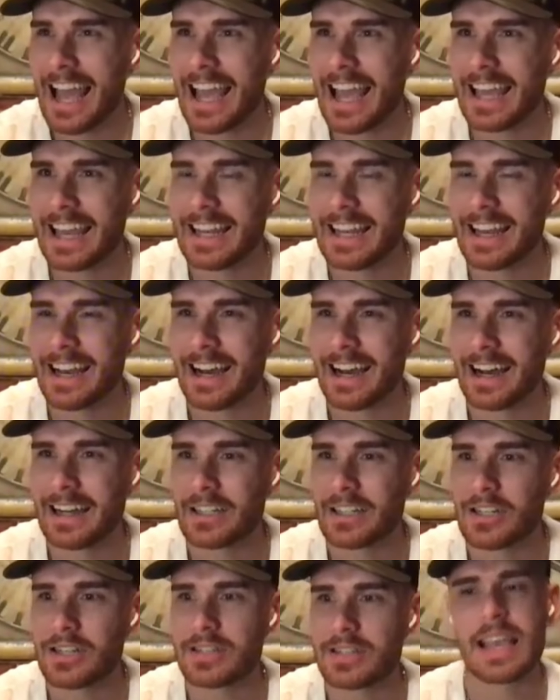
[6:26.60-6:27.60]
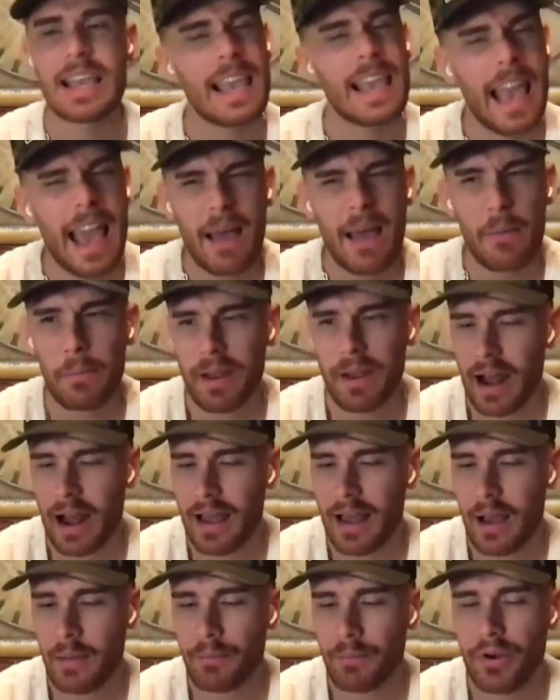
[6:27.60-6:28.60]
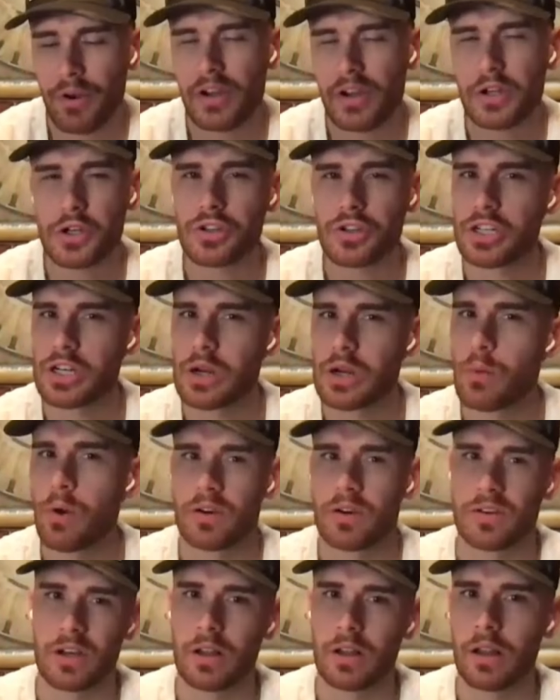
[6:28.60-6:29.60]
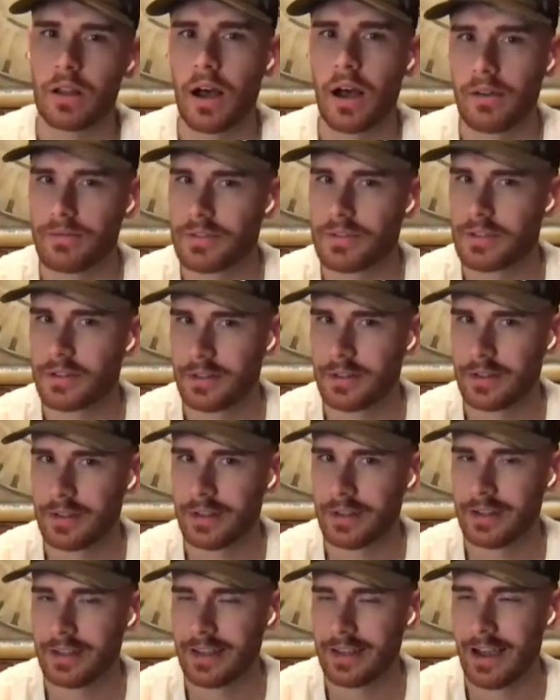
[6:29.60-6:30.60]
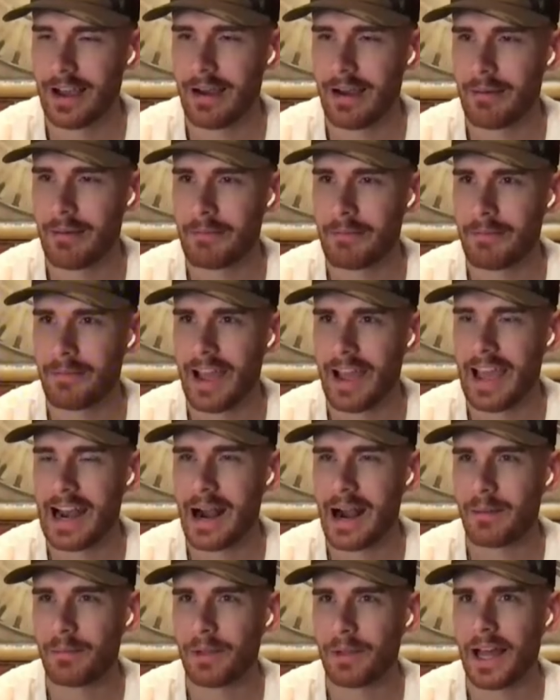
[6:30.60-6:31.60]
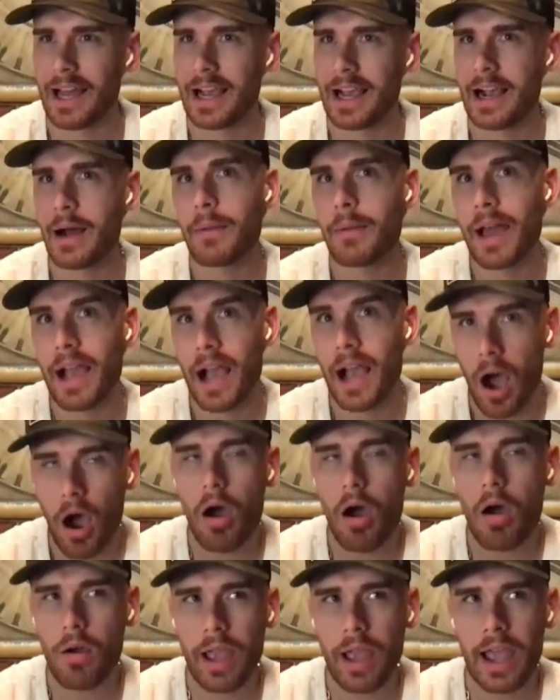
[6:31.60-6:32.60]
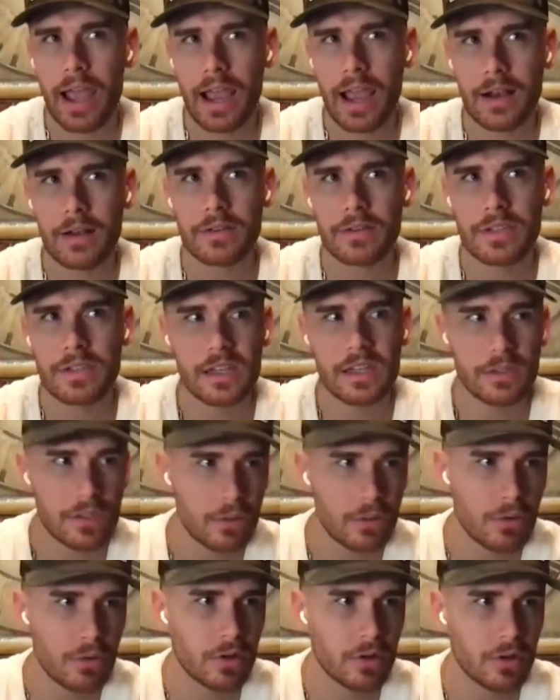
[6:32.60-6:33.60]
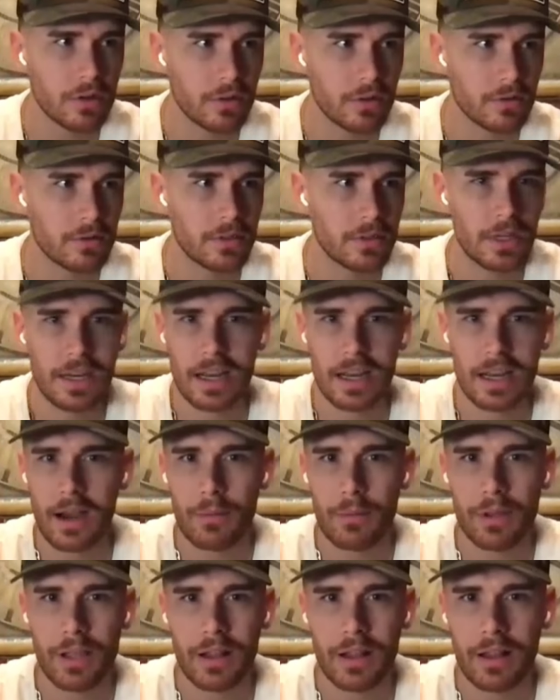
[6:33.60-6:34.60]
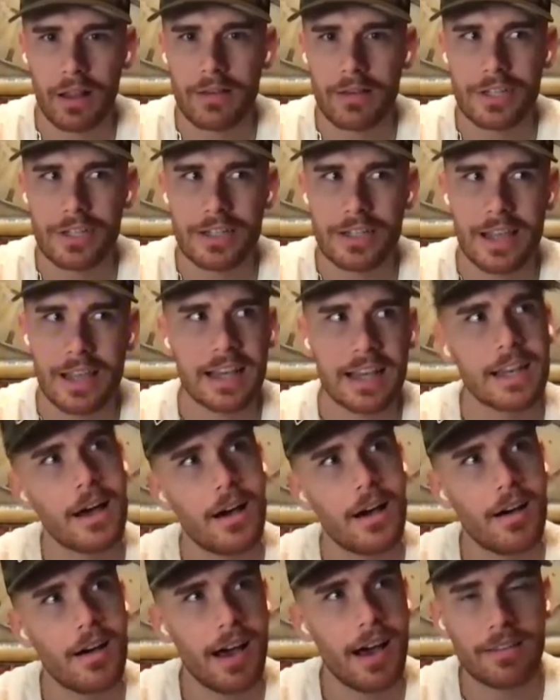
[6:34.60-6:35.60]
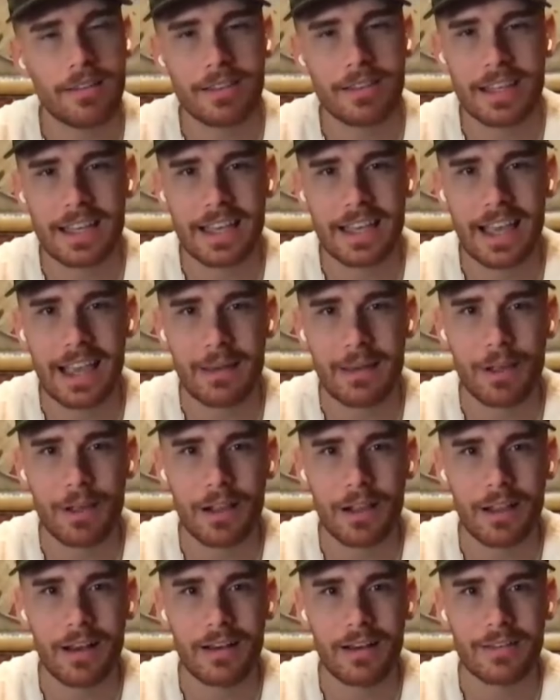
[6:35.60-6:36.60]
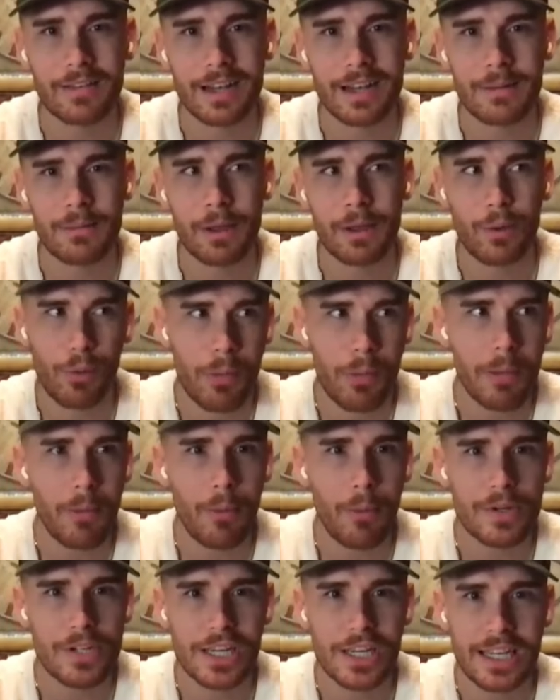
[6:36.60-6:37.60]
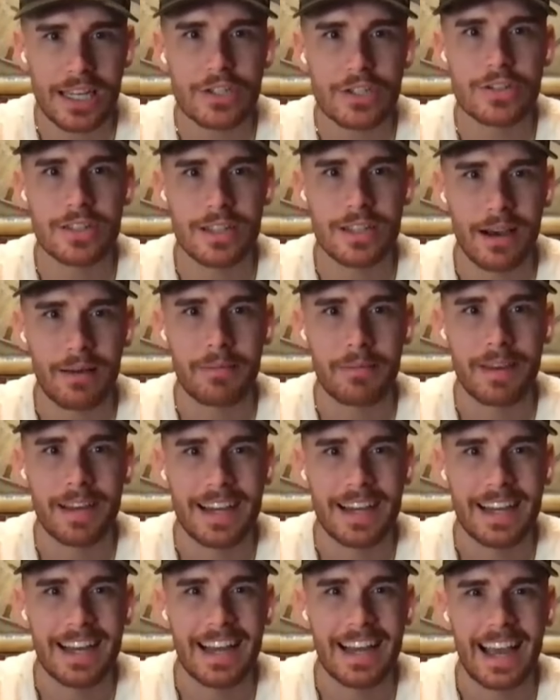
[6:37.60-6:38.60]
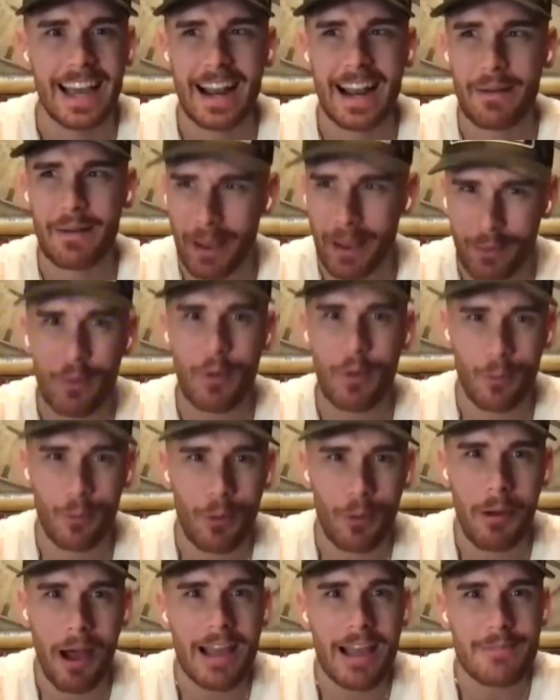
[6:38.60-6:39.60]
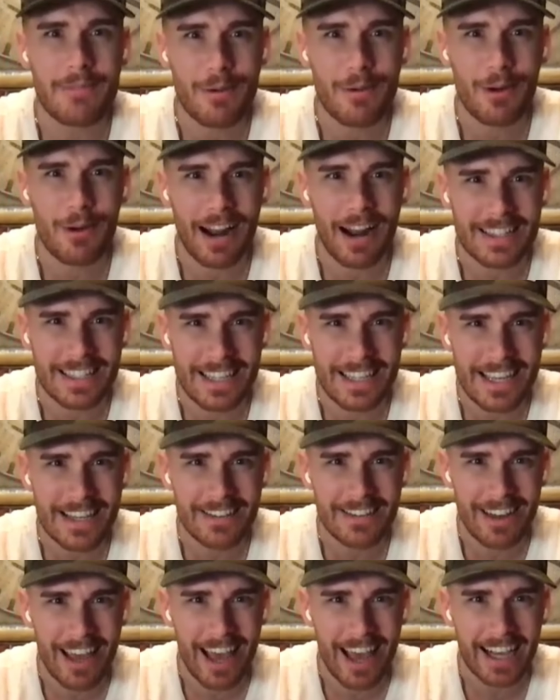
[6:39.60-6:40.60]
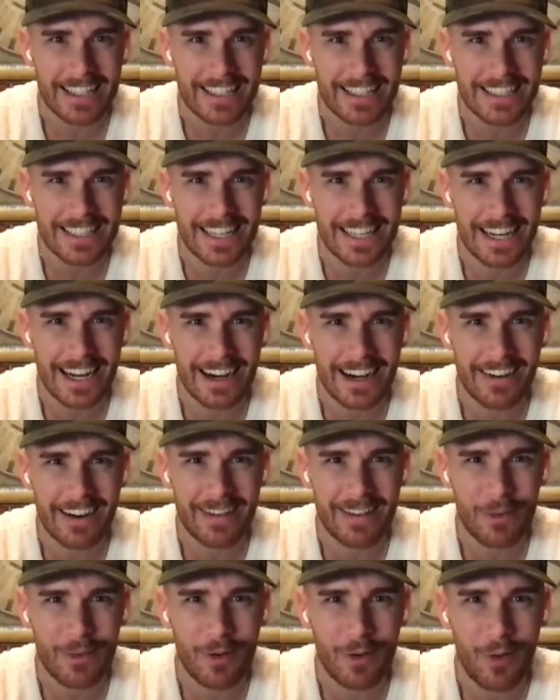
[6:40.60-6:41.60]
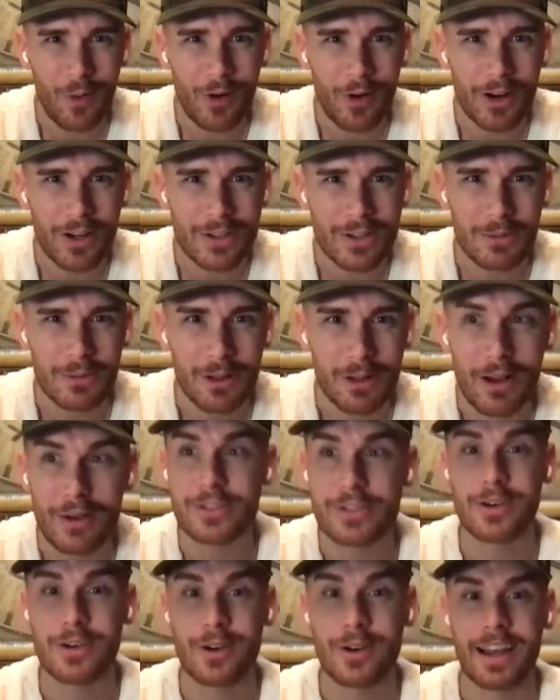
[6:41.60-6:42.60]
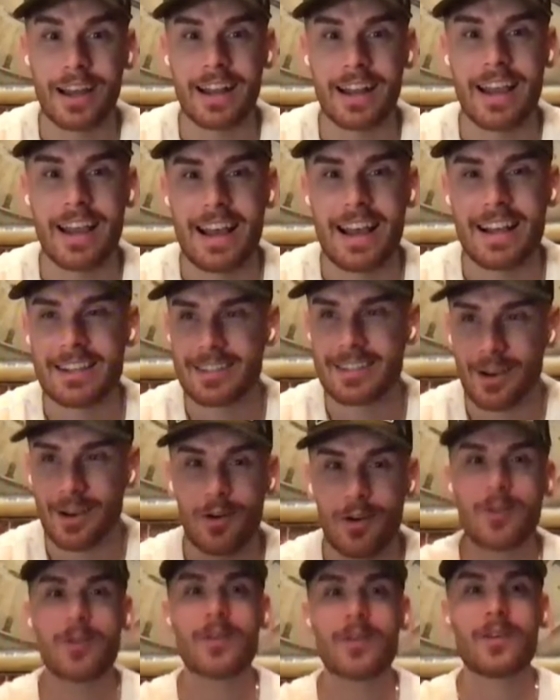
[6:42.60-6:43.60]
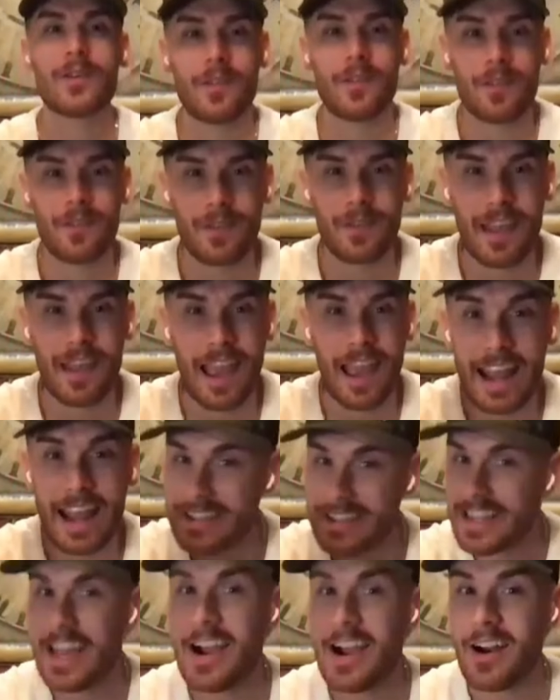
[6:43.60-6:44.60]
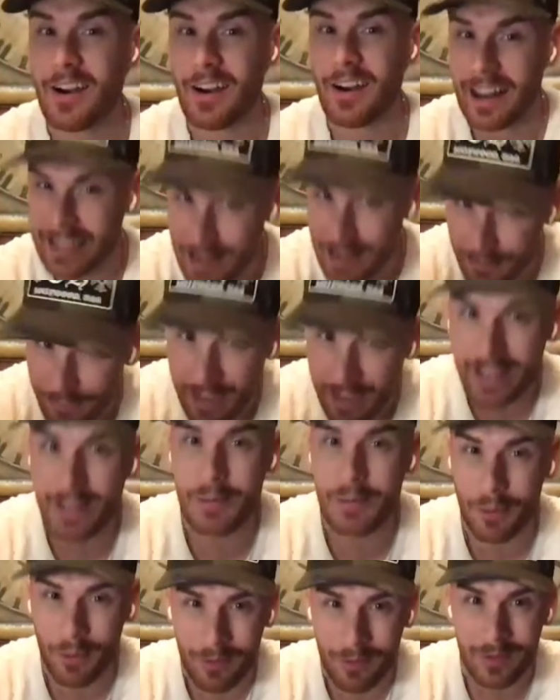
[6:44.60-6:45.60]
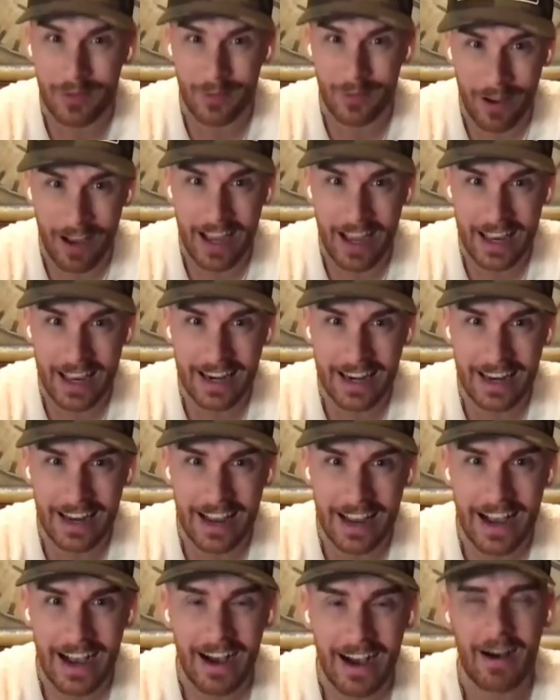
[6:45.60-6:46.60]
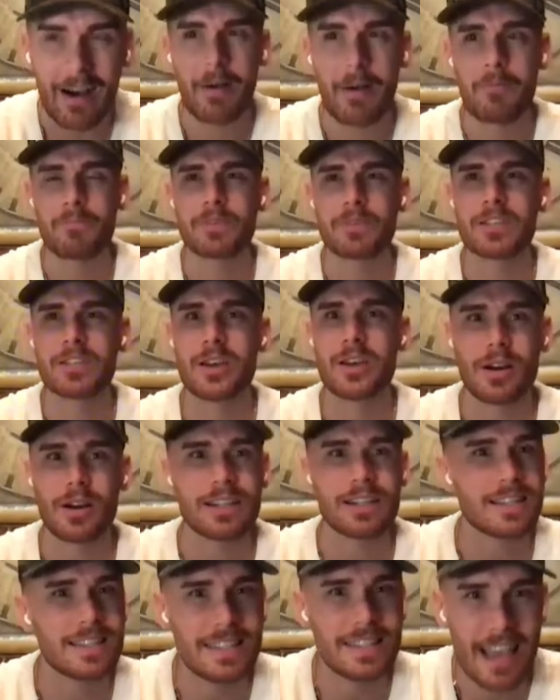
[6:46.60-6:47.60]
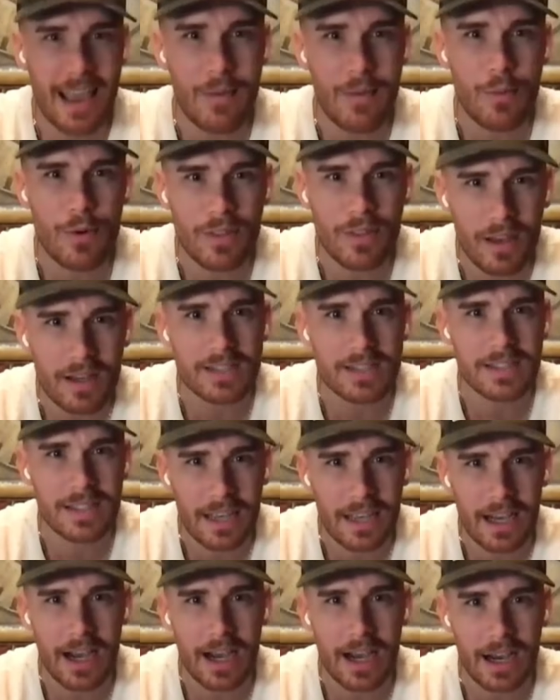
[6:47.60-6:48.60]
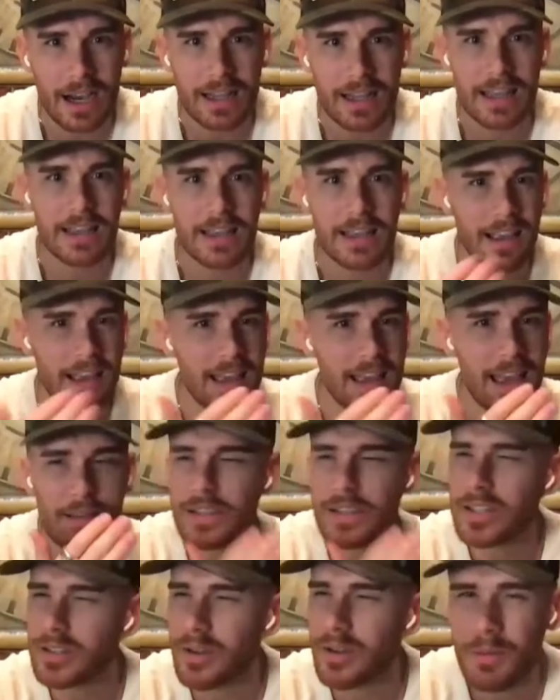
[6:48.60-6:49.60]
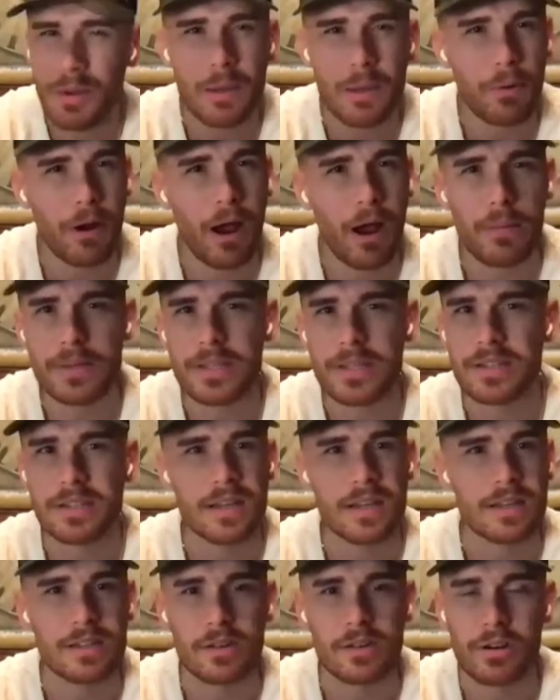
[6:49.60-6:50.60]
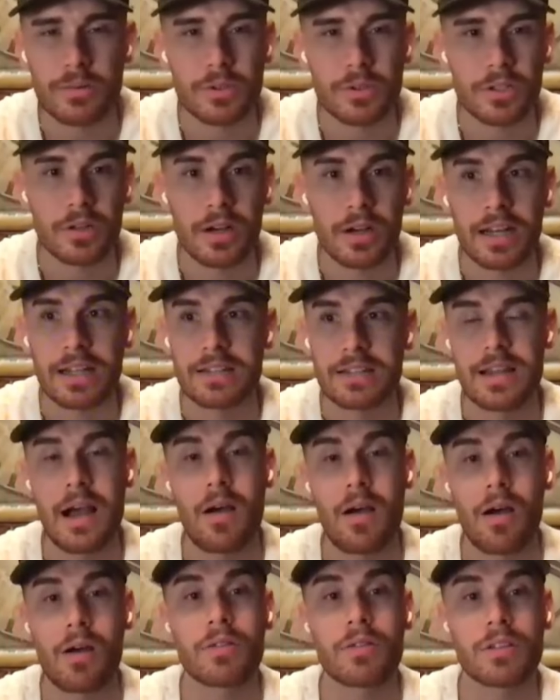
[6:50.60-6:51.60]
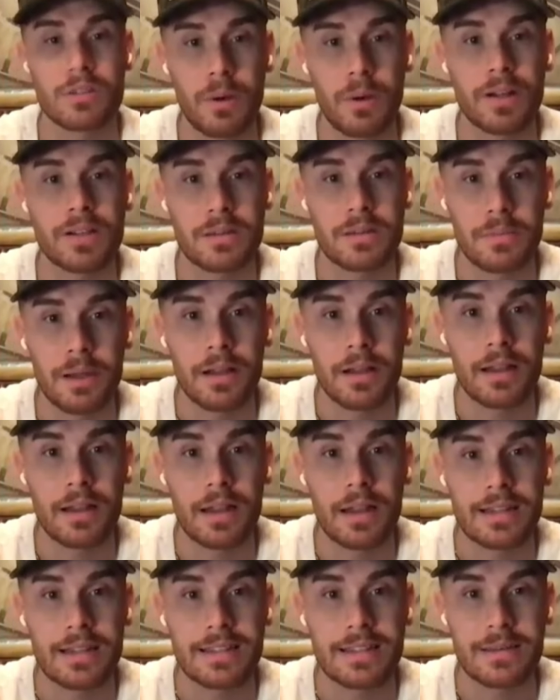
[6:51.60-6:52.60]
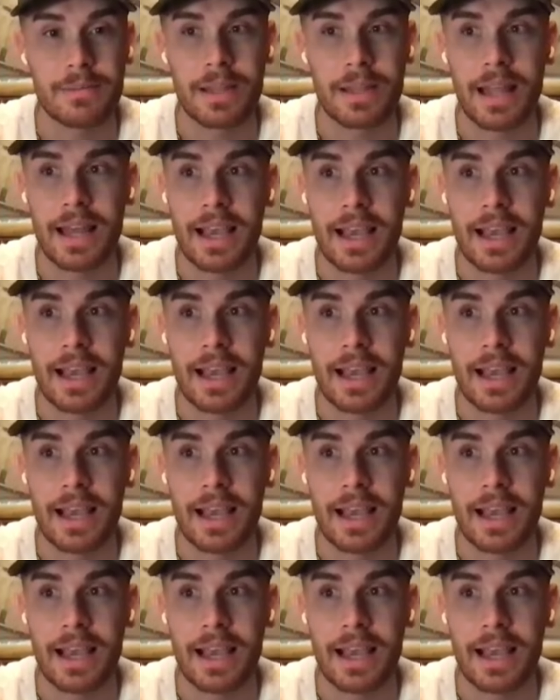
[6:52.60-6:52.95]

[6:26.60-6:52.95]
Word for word: And uh, she's like, yeah, but I, I'm pretty sure she wears gloves. Um, and I'm like, I'm like, oh, okay. I was like, do did it come with gloves? She's like, no, I don't think it came with gloves. And I'm like, well, maybe we should get you some. And I'm like, remind me when I see you next, you know, and we'll order you some gloves. So, so it's there, it's available, yes, right? Yes, um, yes. So it's the same with us and God. He He gave us so many promises in the Scripture. It's now our responsibility to be mm.